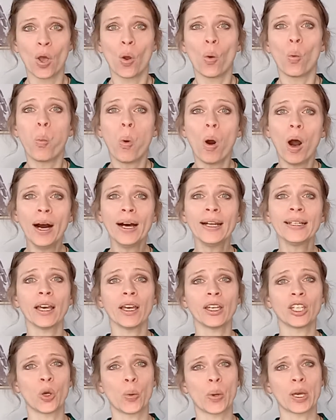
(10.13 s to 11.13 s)
Why
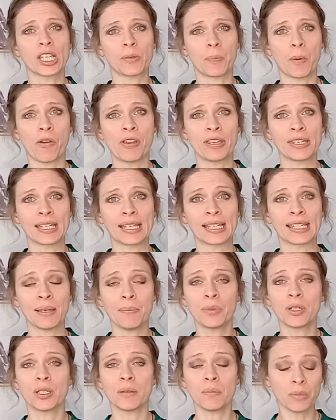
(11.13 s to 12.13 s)
are you experiencing
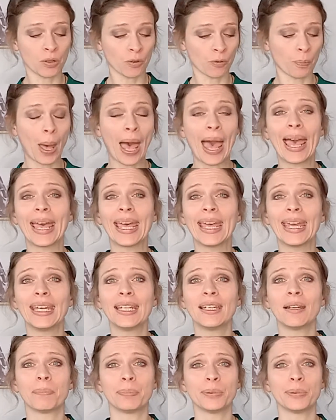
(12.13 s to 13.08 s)
symptoms of pain,